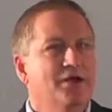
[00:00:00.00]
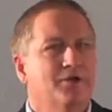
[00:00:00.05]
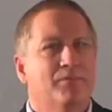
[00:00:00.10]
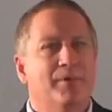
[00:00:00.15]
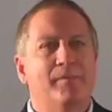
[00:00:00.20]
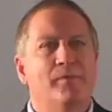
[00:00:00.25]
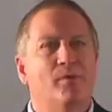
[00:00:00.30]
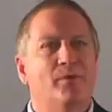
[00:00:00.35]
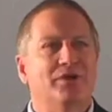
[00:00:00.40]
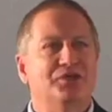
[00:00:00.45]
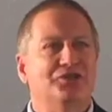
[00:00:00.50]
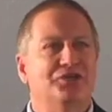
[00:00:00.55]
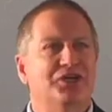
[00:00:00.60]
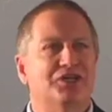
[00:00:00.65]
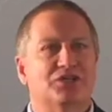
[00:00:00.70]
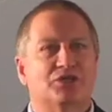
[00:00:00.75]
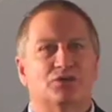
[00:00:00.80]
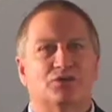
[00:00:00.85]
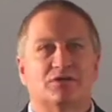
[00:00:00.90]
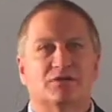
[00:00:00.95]
Remember when
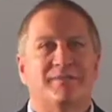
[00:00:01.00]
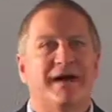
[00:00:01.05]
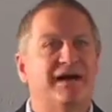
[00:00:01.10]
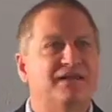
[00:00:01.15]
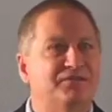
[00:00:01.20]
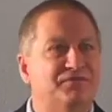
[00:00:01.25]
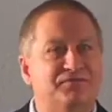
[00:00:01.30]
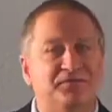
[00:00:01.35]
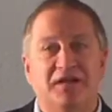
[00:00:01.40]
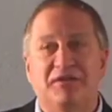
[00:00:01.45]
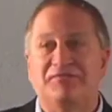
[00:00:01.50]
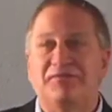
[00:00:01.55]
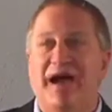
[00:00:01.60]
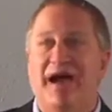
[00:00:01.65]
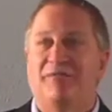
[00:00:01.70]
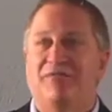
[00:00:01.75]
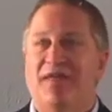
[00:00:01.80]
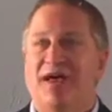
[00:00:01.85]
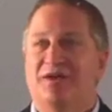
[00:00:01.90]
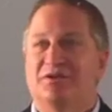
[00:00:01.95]
Jesus was about to feed
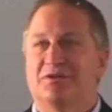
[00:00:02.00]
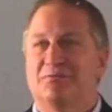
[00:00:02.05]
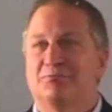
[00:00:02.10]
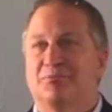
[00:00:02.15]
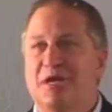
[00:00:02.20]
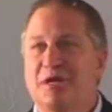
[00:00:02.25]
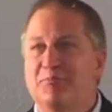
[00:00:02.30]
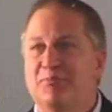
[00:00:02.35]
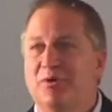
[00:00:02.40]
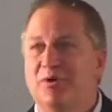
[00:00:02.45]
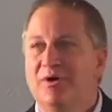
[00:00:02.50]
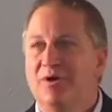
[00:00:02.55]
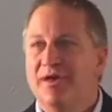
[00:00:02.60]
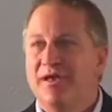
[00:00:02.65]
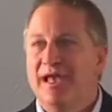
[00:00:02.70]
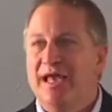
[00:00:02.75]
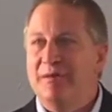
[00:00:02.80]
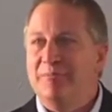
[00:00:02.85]
5,000 people?